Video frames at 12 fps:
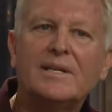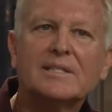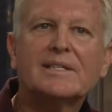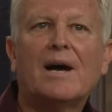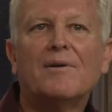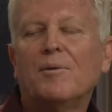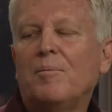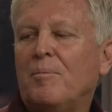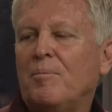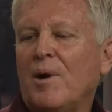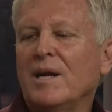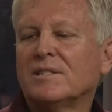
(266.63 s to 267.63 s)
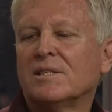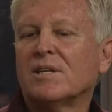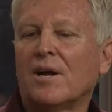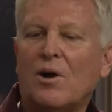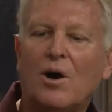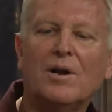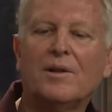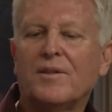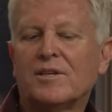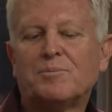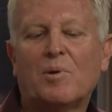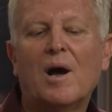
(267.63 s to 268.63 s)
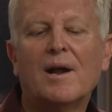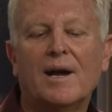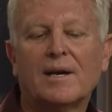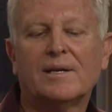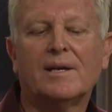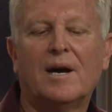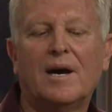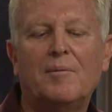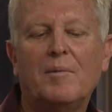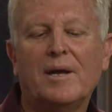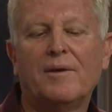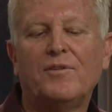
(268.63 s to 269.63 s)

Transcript: discounted prices on all of this product um,